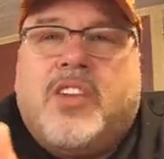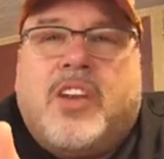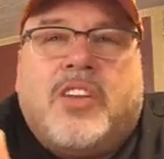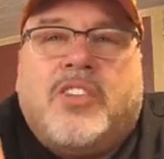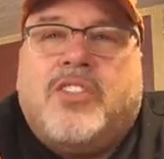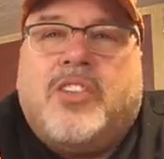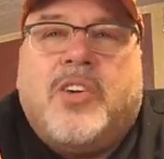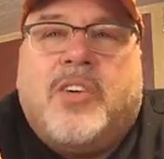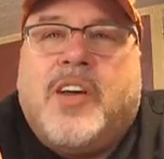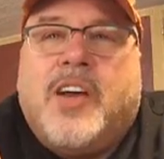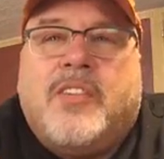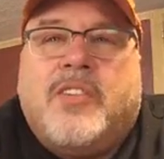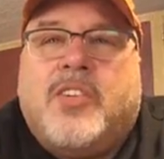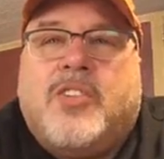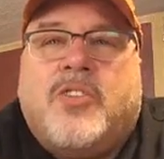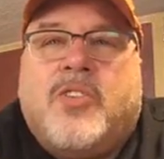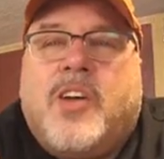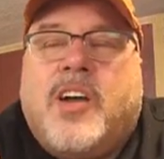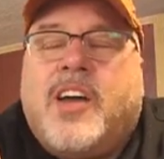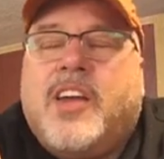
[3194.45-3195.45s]
and I still haven't
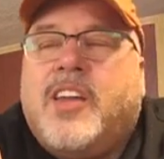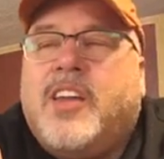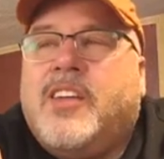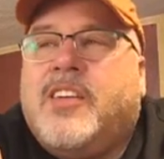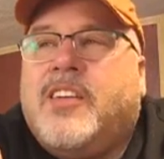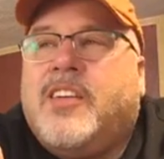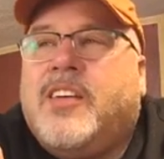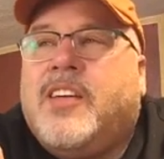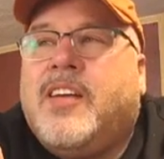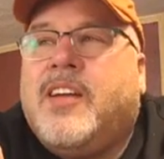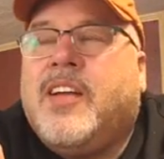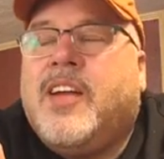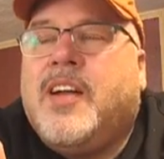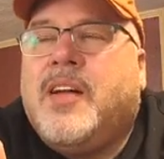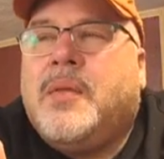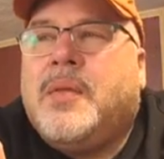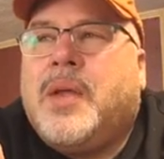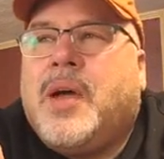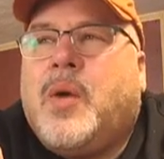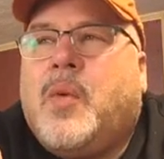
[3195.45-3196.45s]
tried it yet.
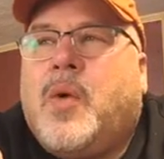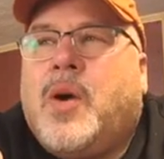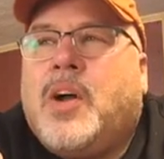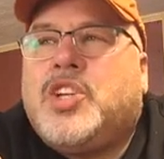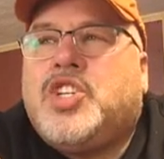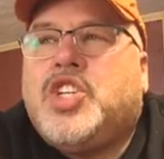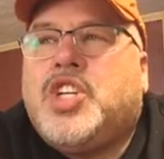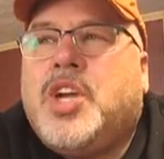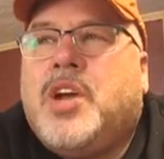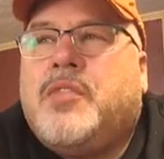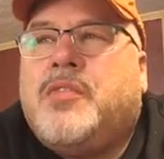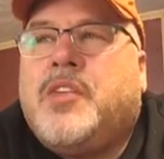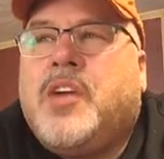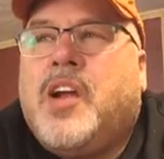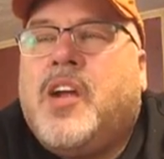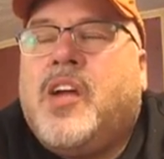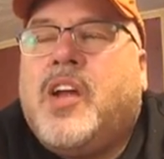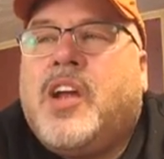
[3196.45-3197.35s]
I watched Chef Eric